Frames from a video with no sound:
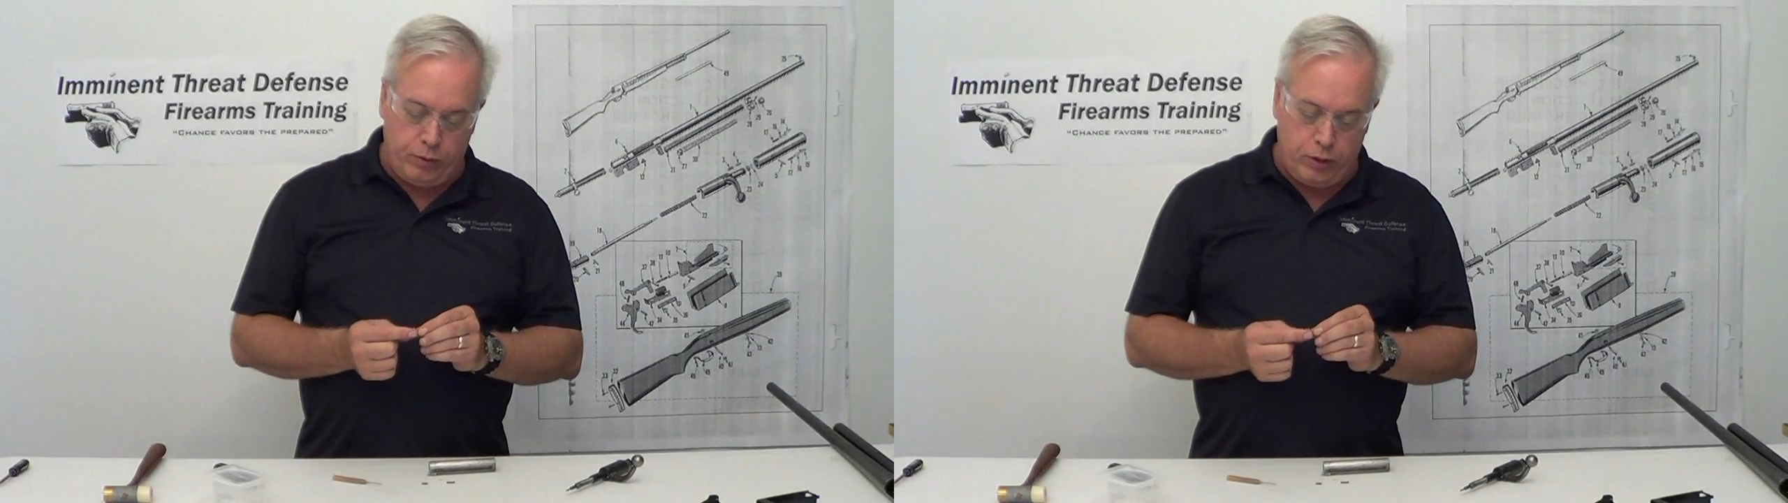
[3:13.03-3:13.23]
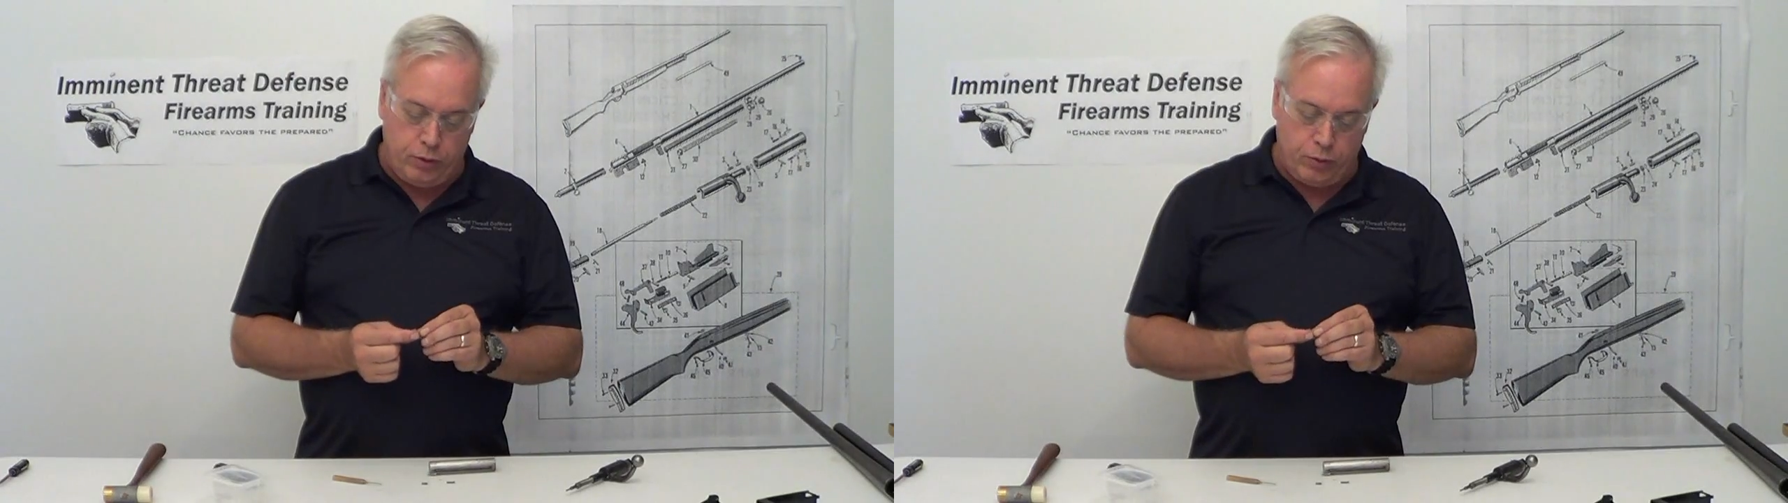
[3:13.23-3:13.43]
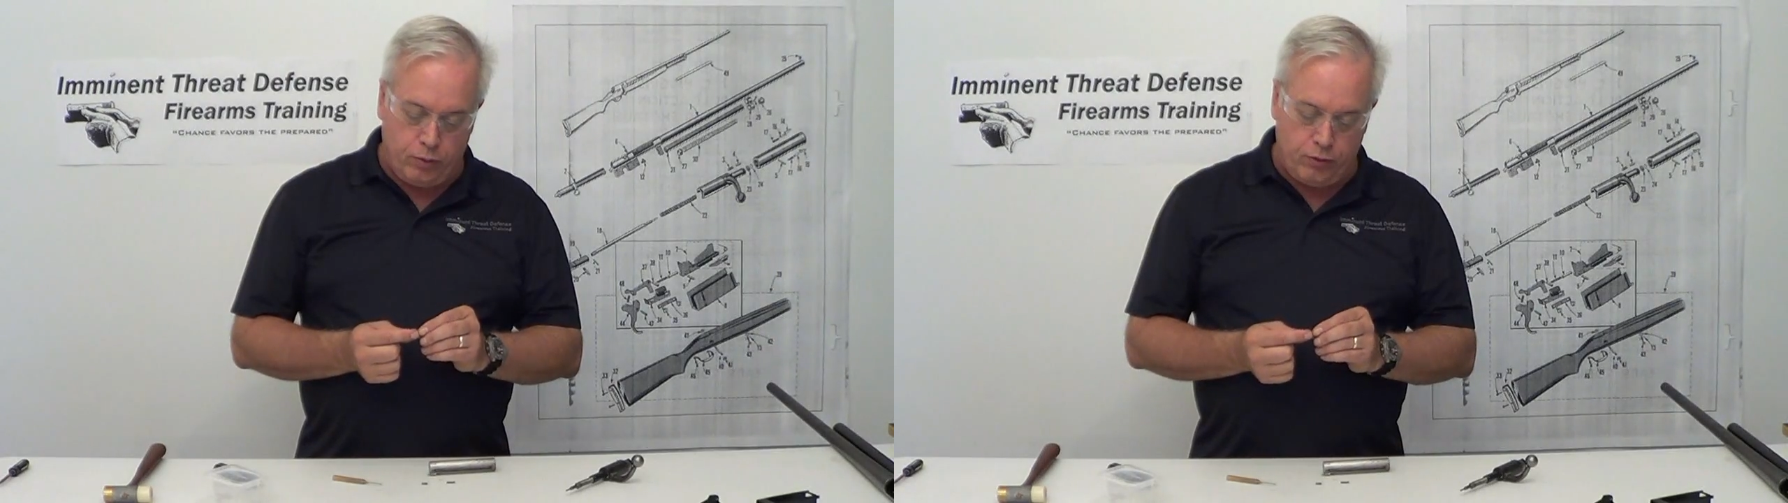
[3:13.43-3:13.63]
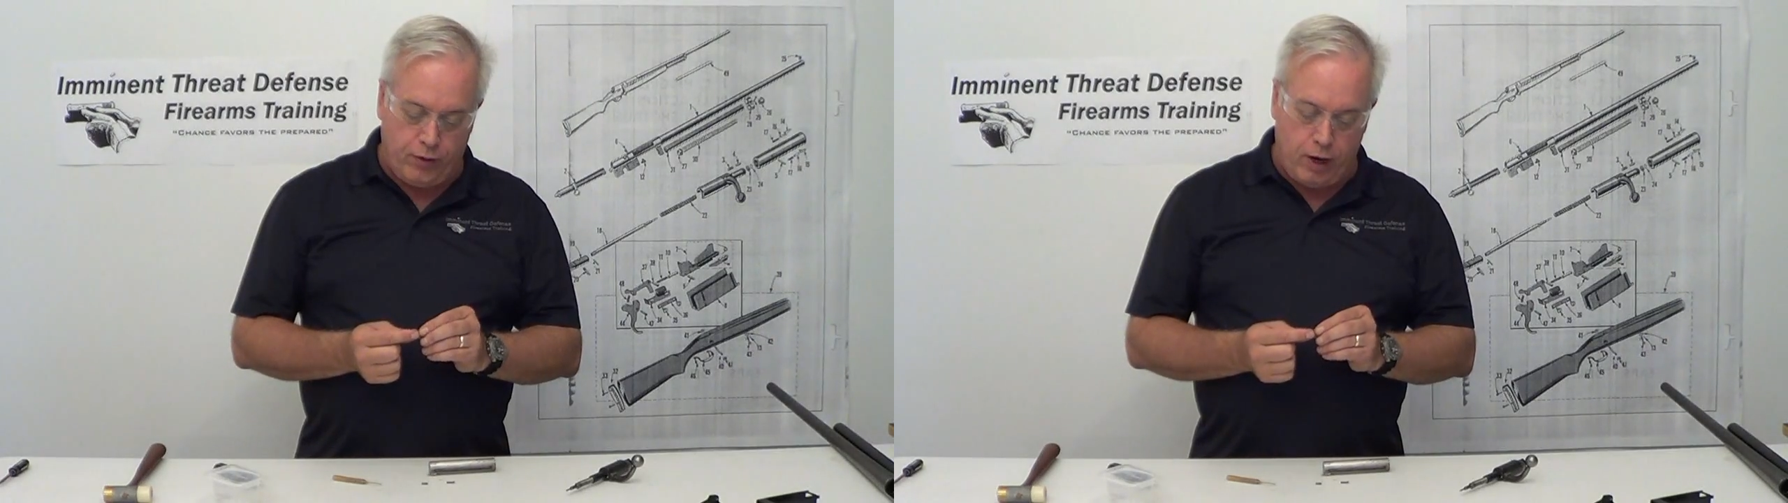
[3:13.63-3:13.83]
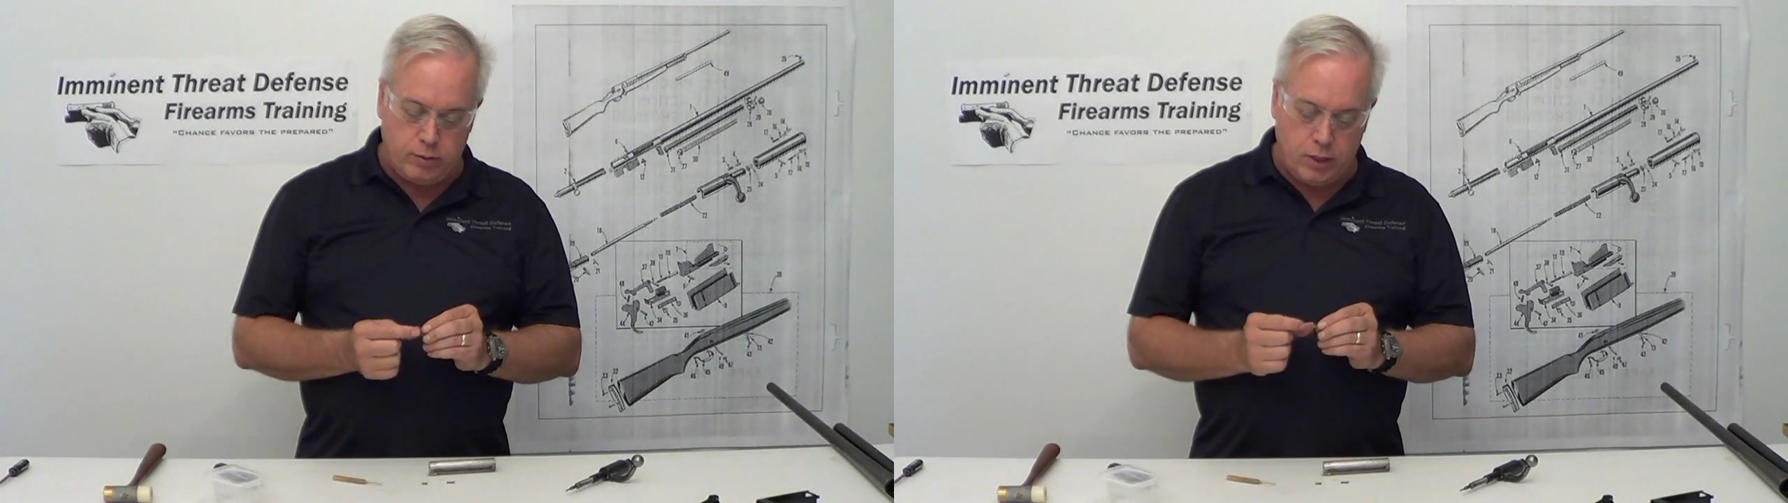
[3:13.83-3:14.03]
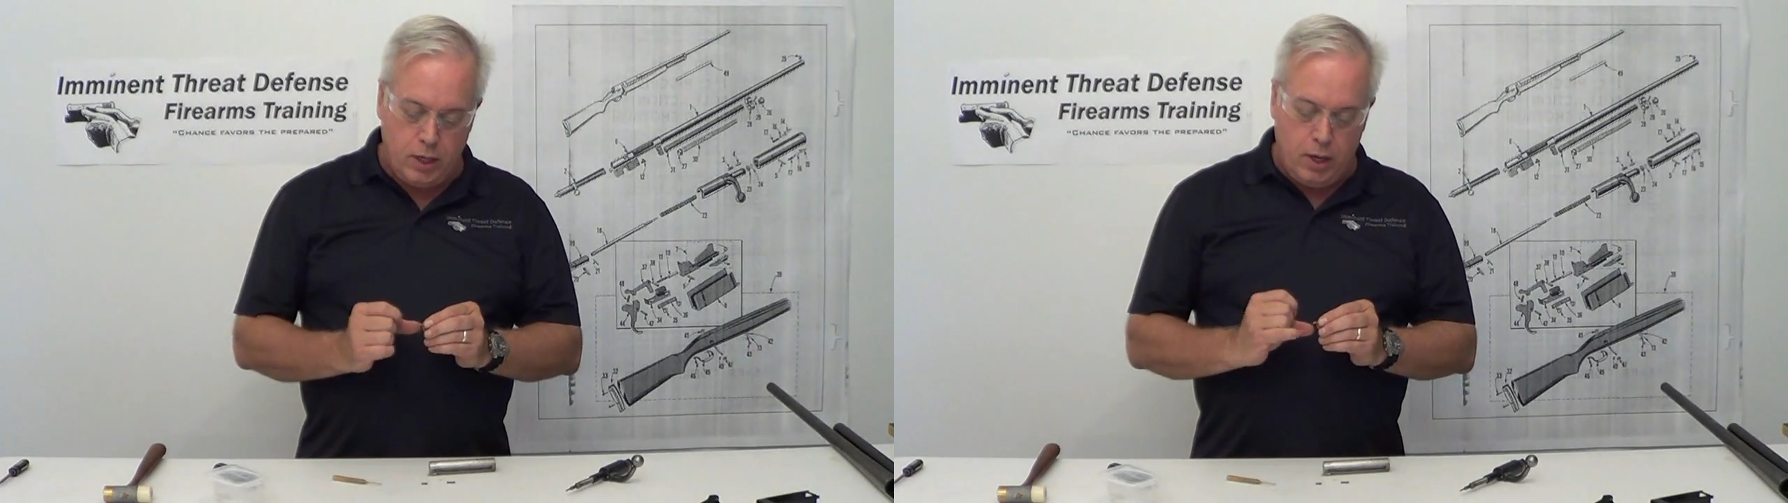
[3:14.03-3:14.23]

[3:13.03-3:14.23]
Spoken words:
would do with firearms.